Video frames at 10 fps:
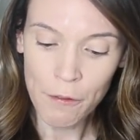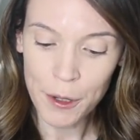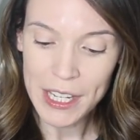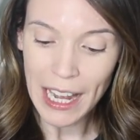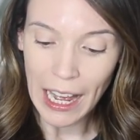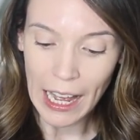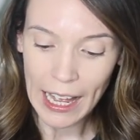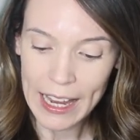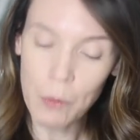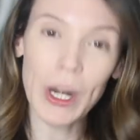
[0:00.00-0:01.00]
For the
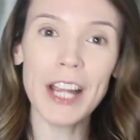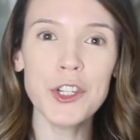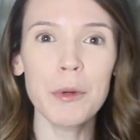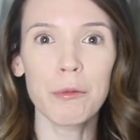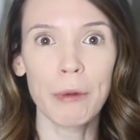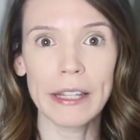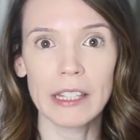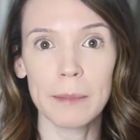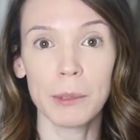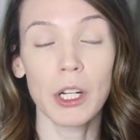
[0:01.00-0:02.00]
eye, when I do a red
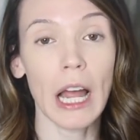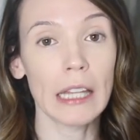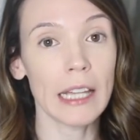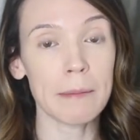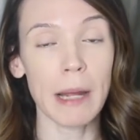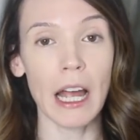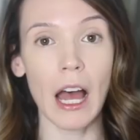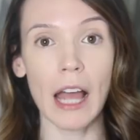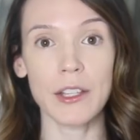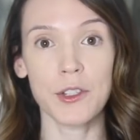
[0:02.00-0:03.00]
lip look, I like my
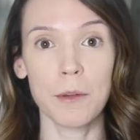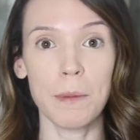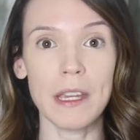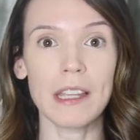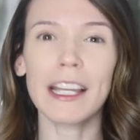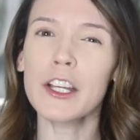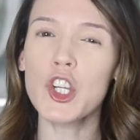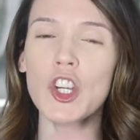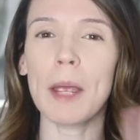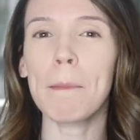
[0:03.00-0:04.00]
eyes to be like
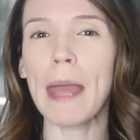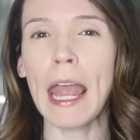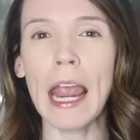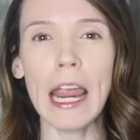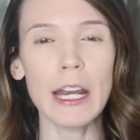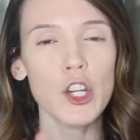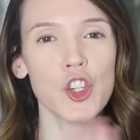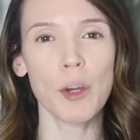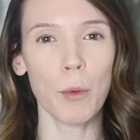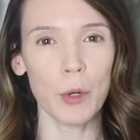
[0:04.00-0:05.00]
a champagne
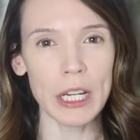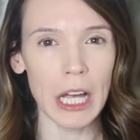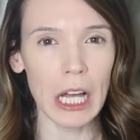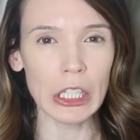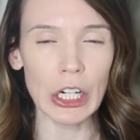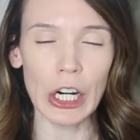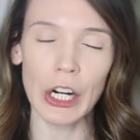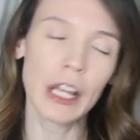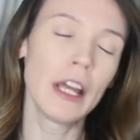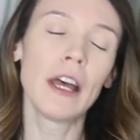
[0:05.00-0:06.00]
shimmery
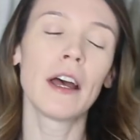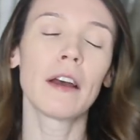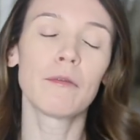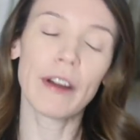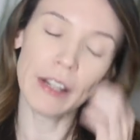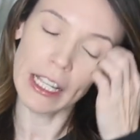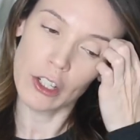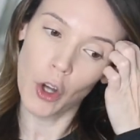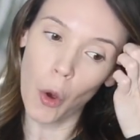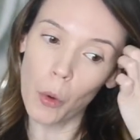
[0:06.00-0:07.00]
color, very
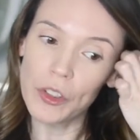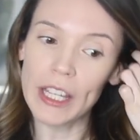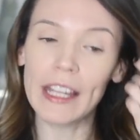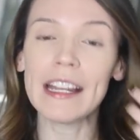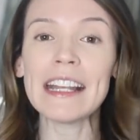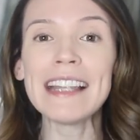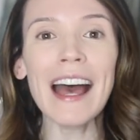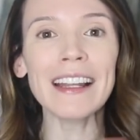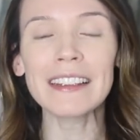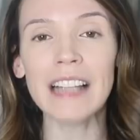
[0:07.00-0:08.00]
like golden,
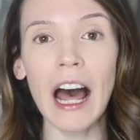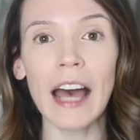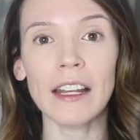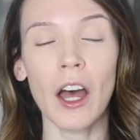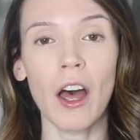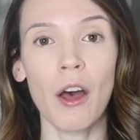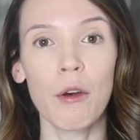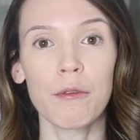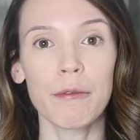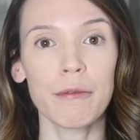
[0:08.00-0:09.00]
not a lot
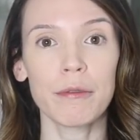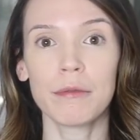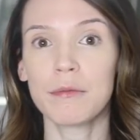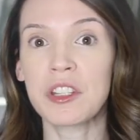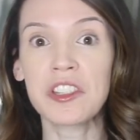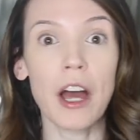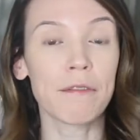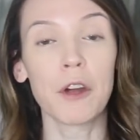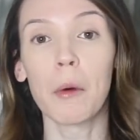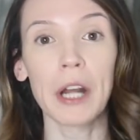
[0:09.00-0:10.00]
of
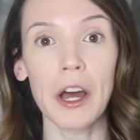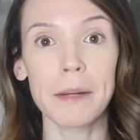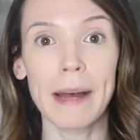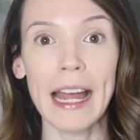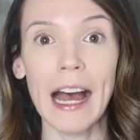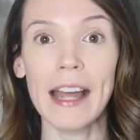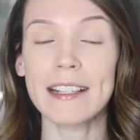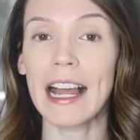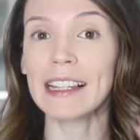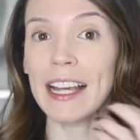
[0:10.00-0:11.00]
stuff going on in my
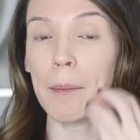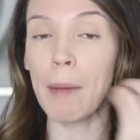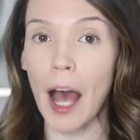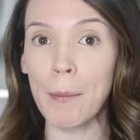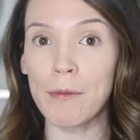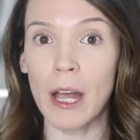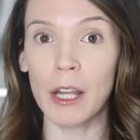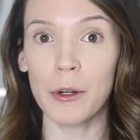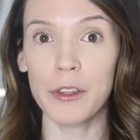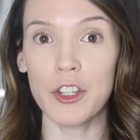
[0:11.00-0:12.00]
eyes. I like a pop of
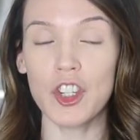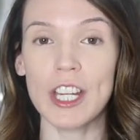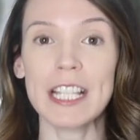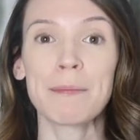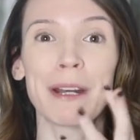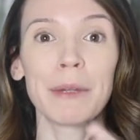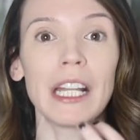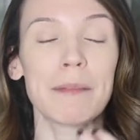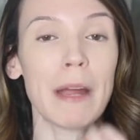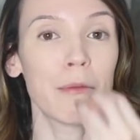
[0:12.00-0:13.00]
color on the cheeks, but I really
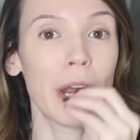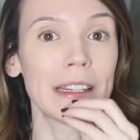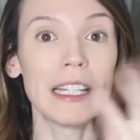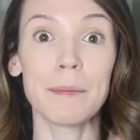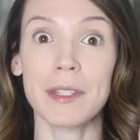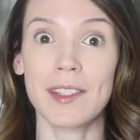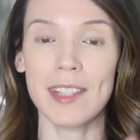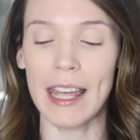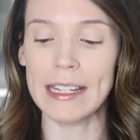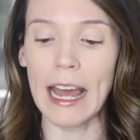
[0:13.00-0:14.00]
like my red lip to
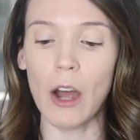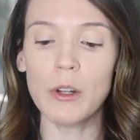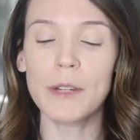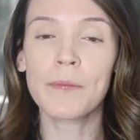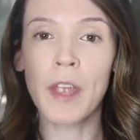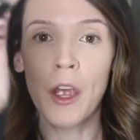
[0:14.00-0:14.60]
stand out.